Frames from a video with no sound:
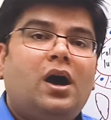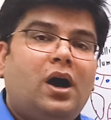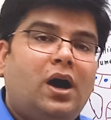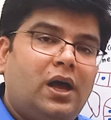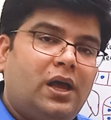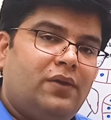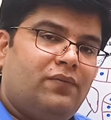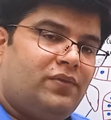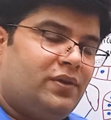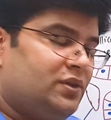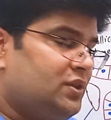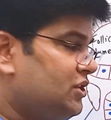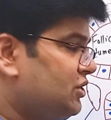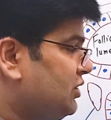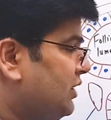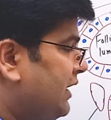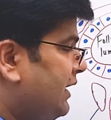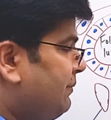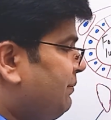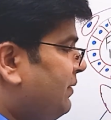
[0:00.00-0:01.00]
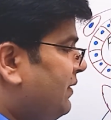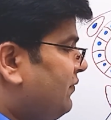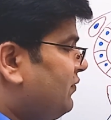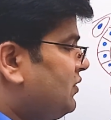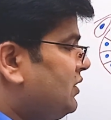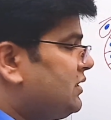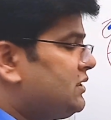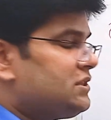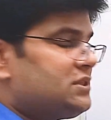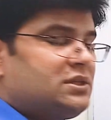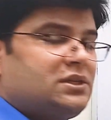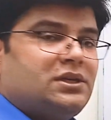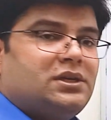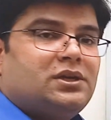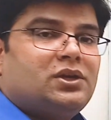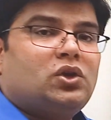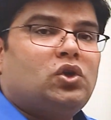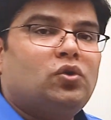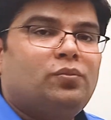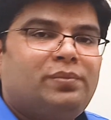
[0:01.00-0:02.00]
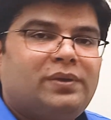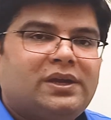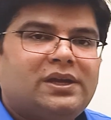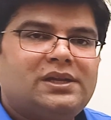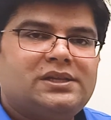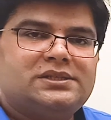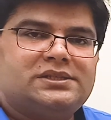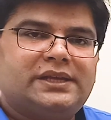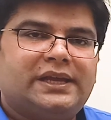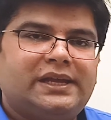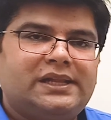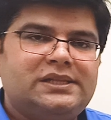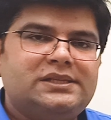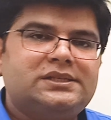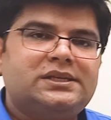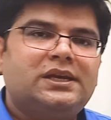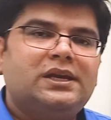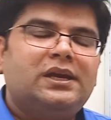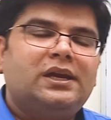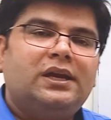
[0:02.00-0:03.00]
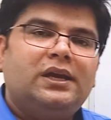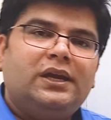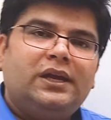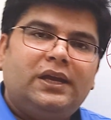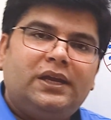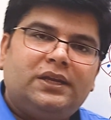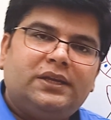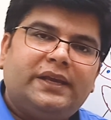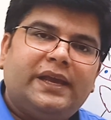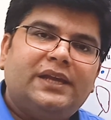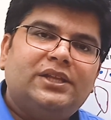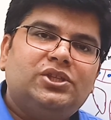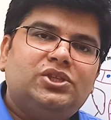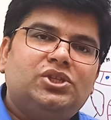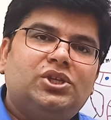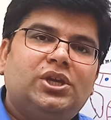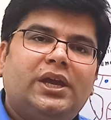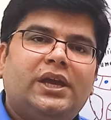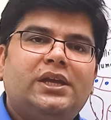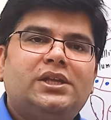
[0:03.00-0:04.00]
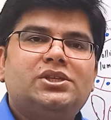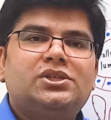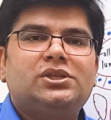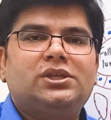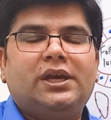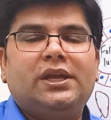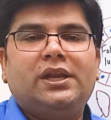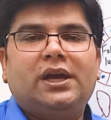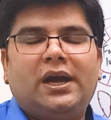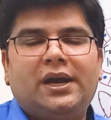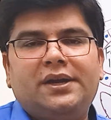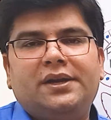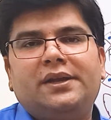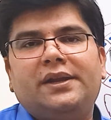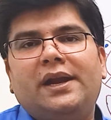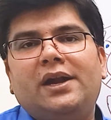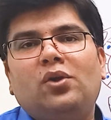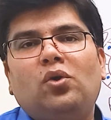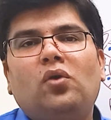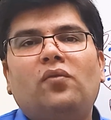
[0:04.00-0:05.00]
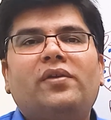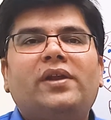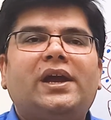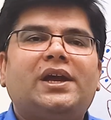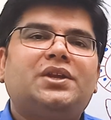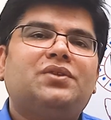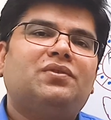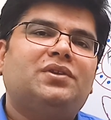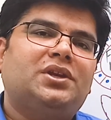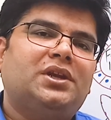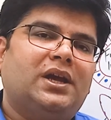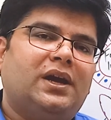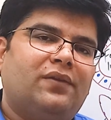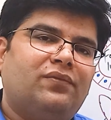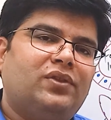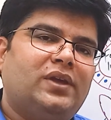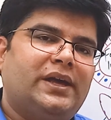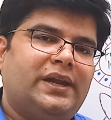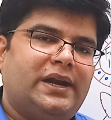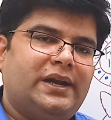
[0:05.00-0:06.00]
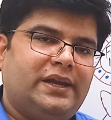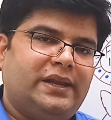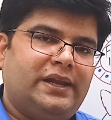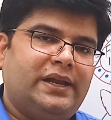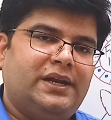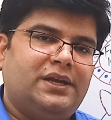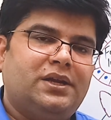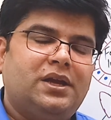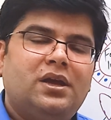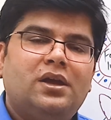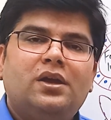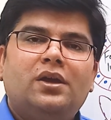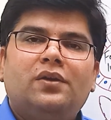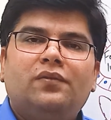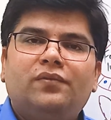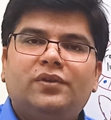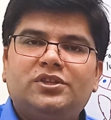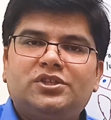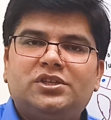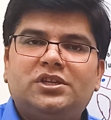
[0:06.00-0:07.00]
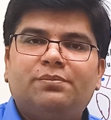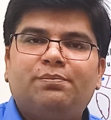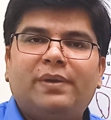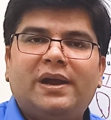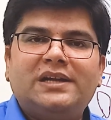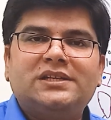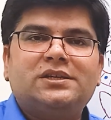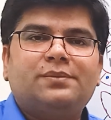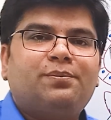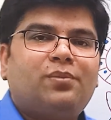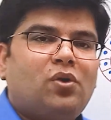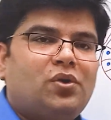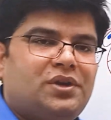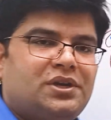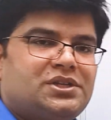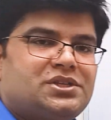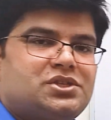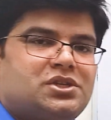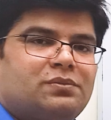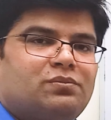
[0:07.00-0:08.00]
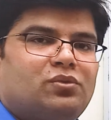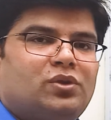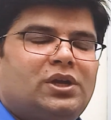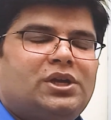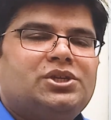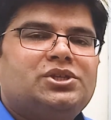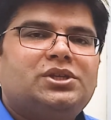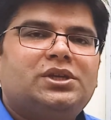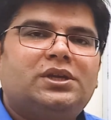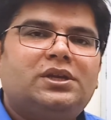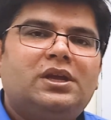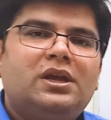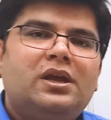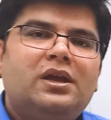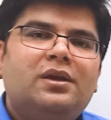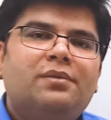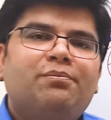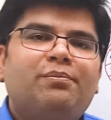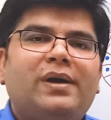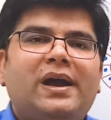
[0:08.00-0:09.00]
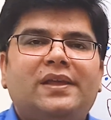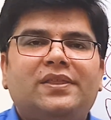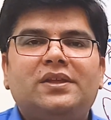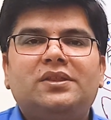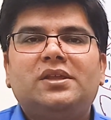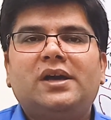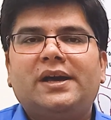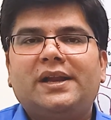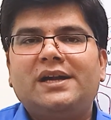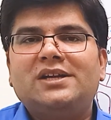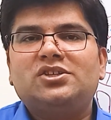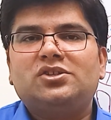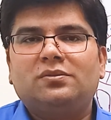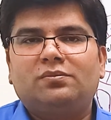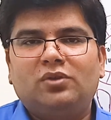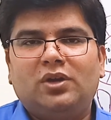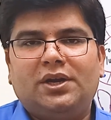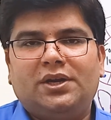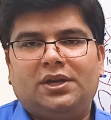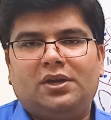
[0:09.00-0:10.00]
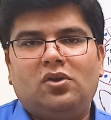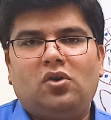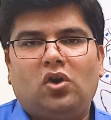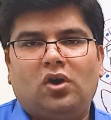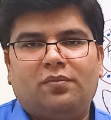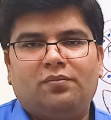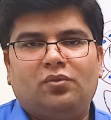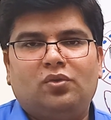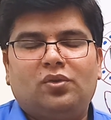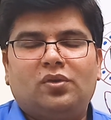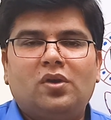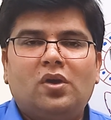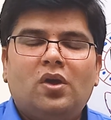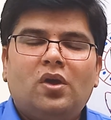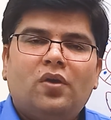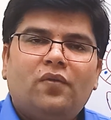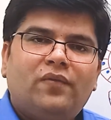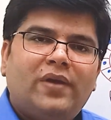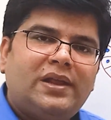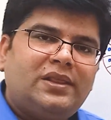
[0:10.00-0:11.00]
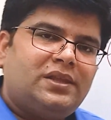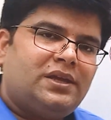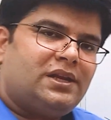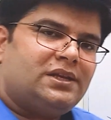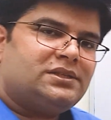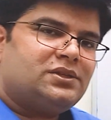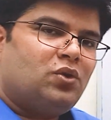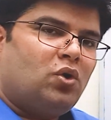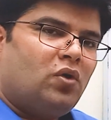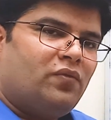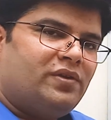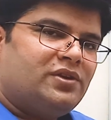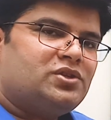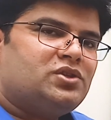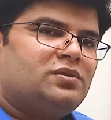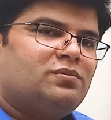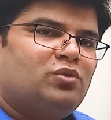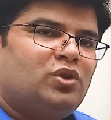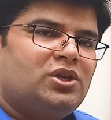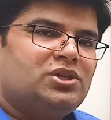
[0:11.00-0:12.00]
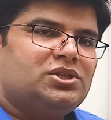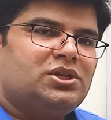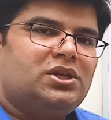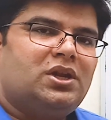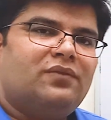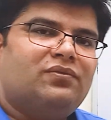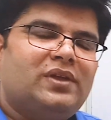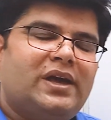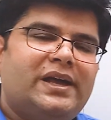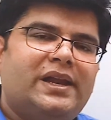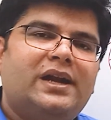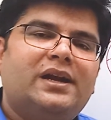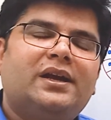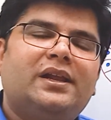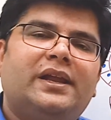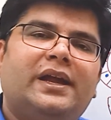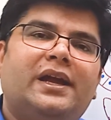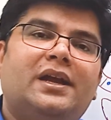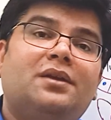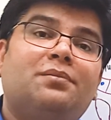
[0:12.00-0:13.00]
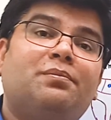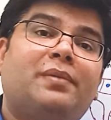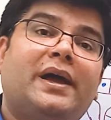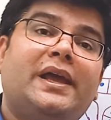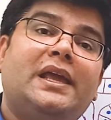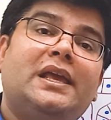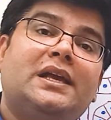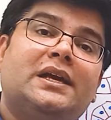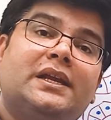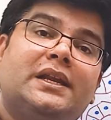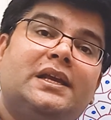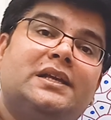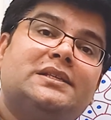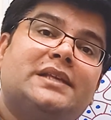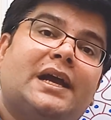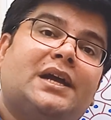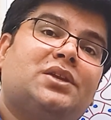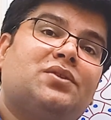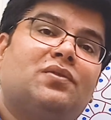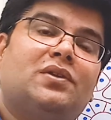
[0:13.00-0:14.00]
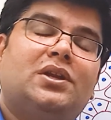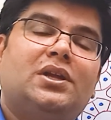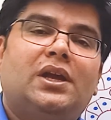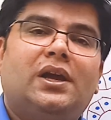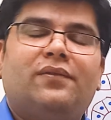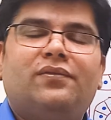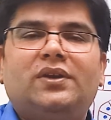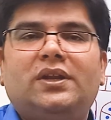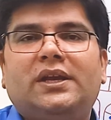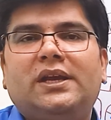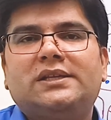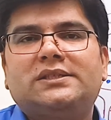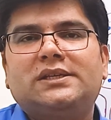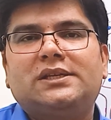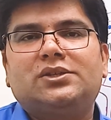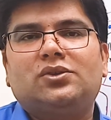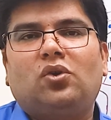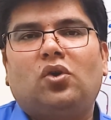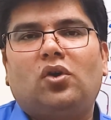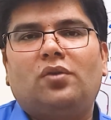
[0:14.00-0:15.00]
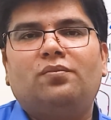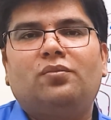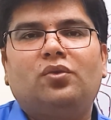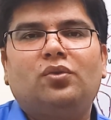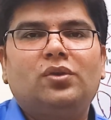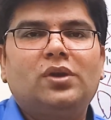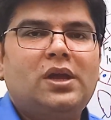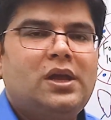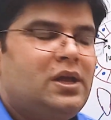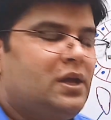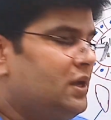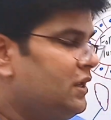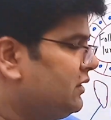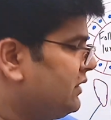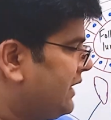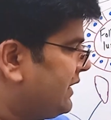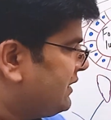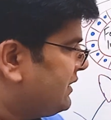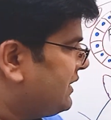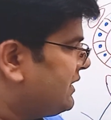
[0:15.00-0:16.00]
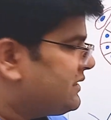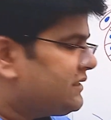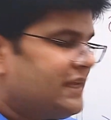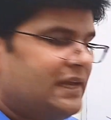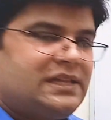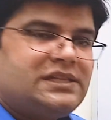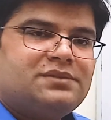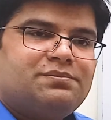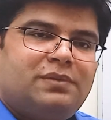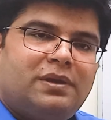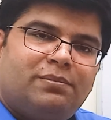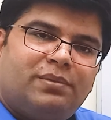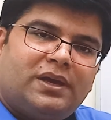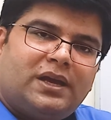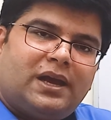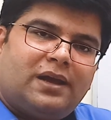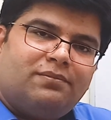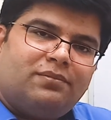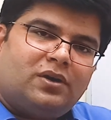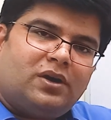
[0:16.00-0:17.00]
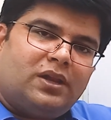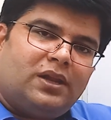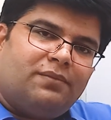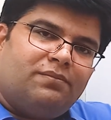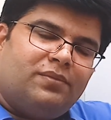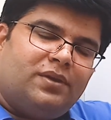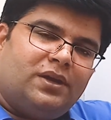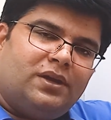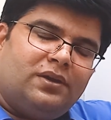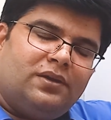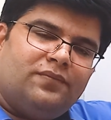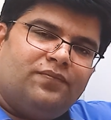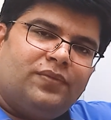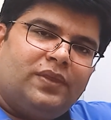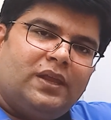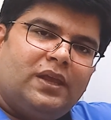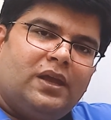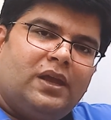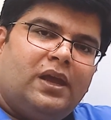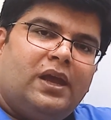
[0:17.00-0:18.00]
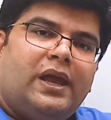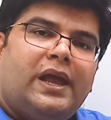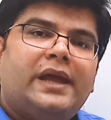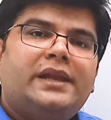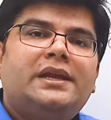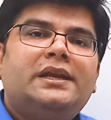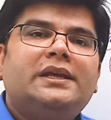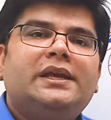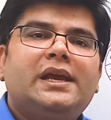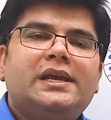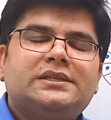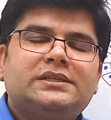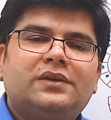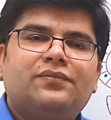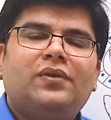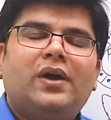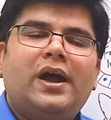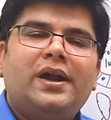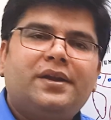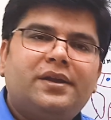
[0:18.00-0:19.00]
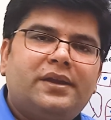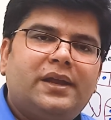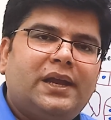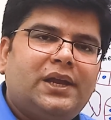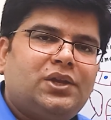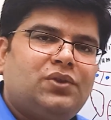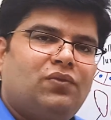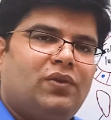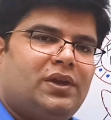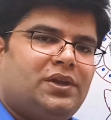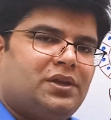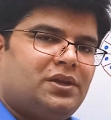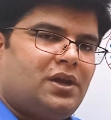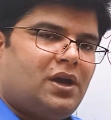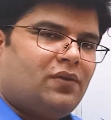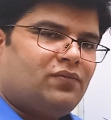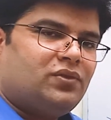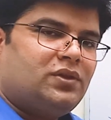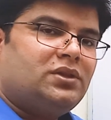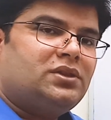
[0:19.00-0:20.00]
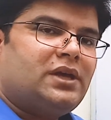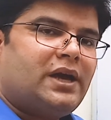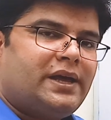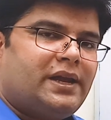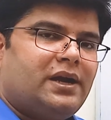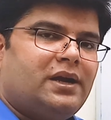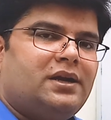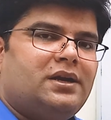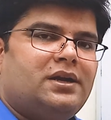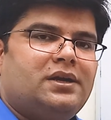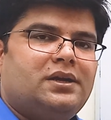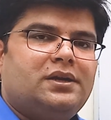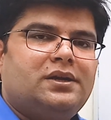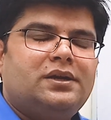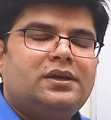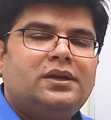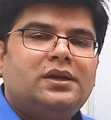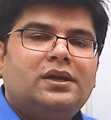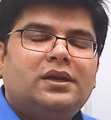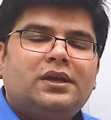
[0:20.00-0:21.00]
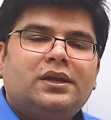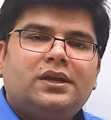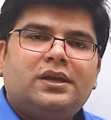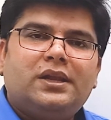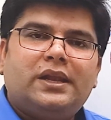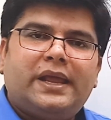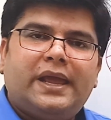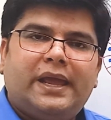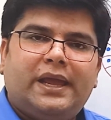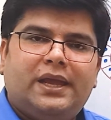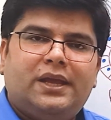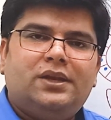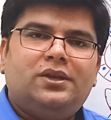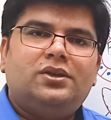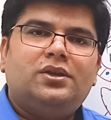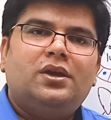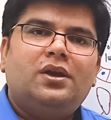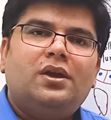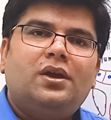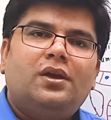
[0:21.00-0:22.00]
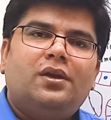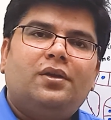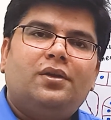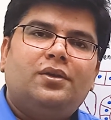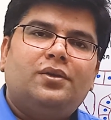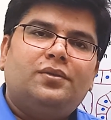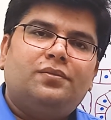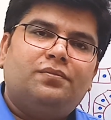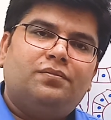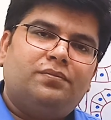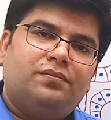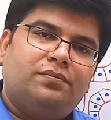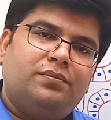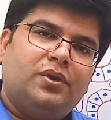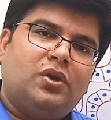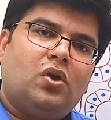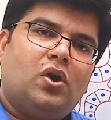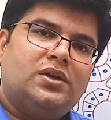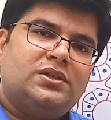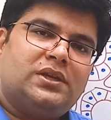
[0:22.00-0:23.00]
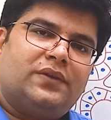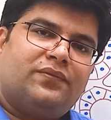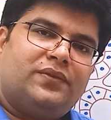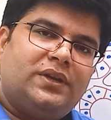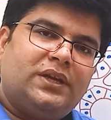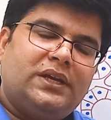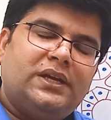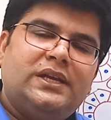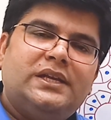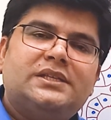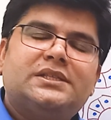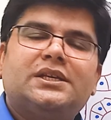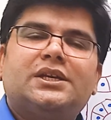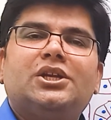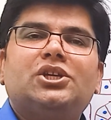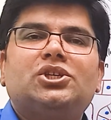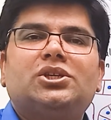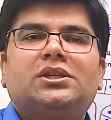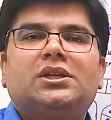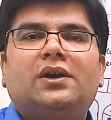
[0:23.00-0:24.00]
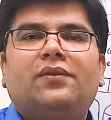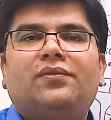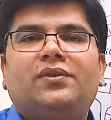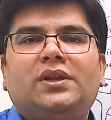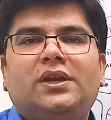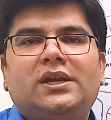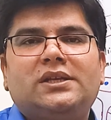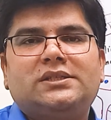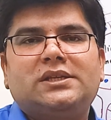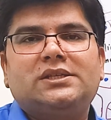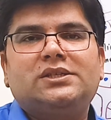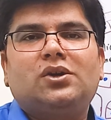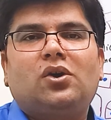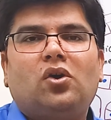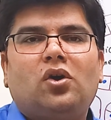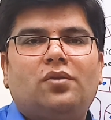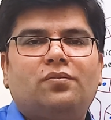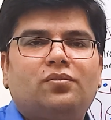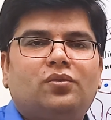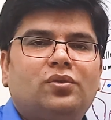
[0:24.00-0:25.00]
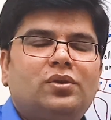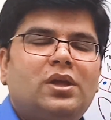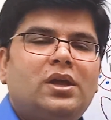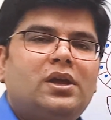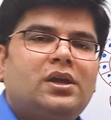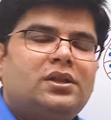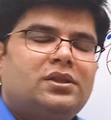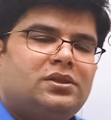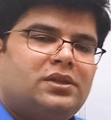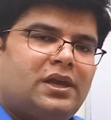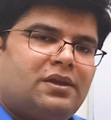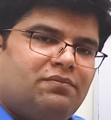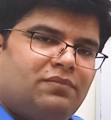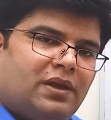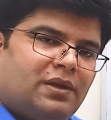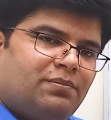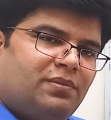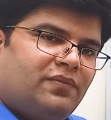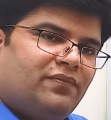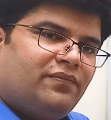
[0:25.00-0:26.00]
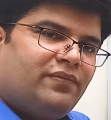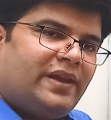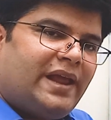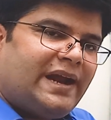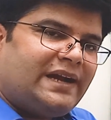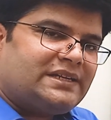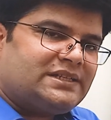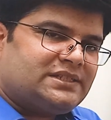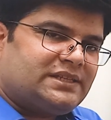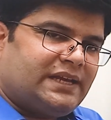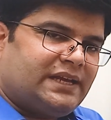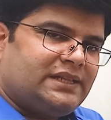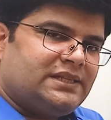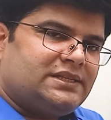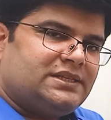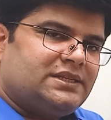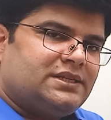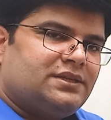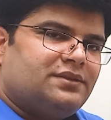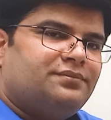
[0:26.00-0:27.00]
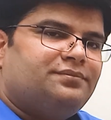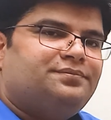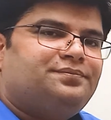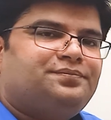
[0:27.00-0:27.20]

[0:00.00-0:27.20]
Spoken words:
However, the shape of these cubical cells, it can change in under and overactivity of thyroid gland, which depends upon its stimulation by the thyroid stimulating hormone. When there is overstimulation of thyroid gland by increased activity of TSH hormone, then these cells may become columnar, and in case of underactivity of the thyroid gland because of decreased secretion of TSH hormone, there may be flat cells.